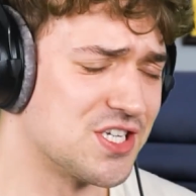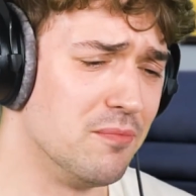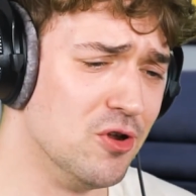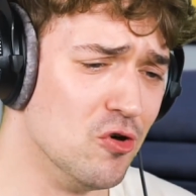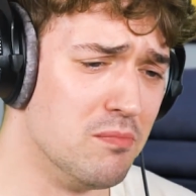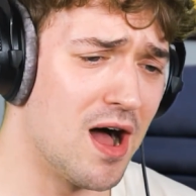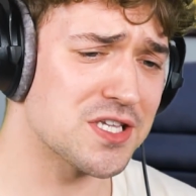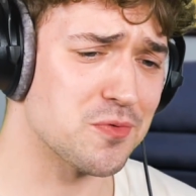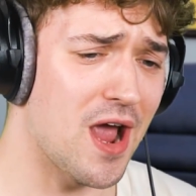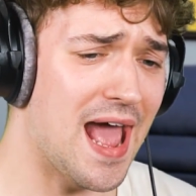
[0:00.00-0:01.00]
Some new
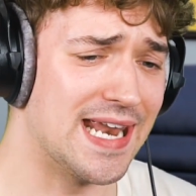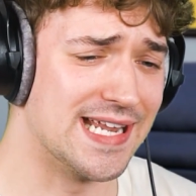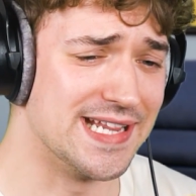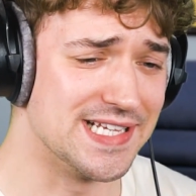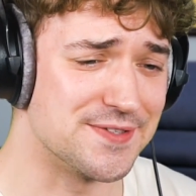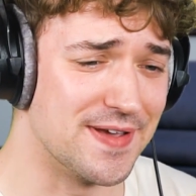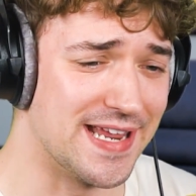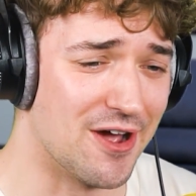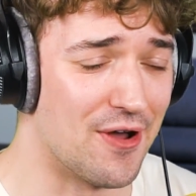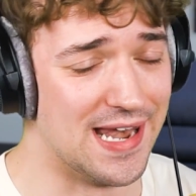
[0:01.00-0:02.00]
mods were added in this
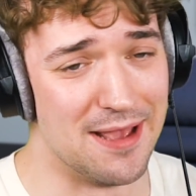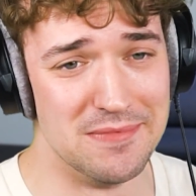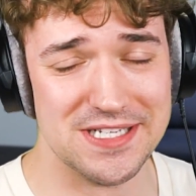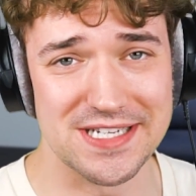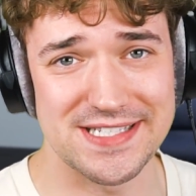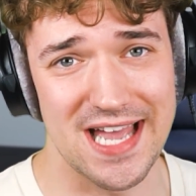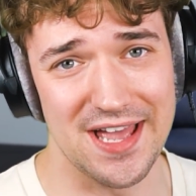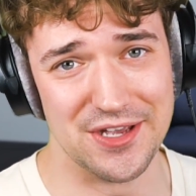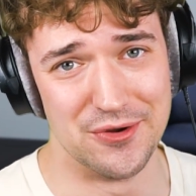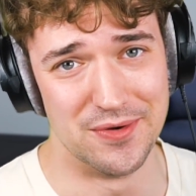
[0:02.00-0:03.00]
video and let me just
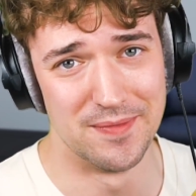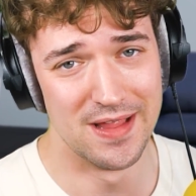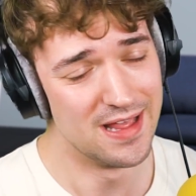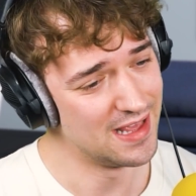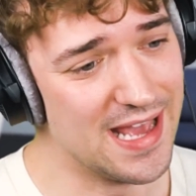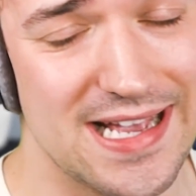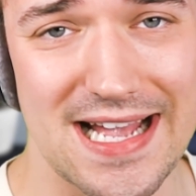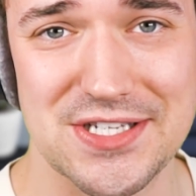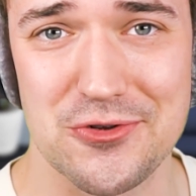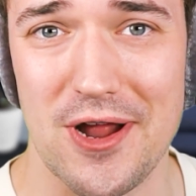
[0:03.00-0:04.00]
tell you, it
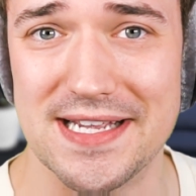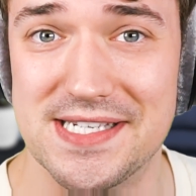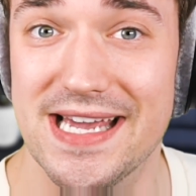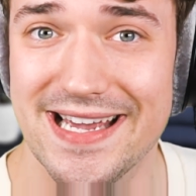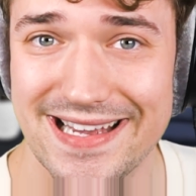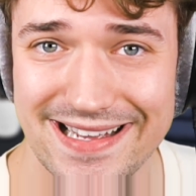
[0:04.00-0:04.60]
gets crazy.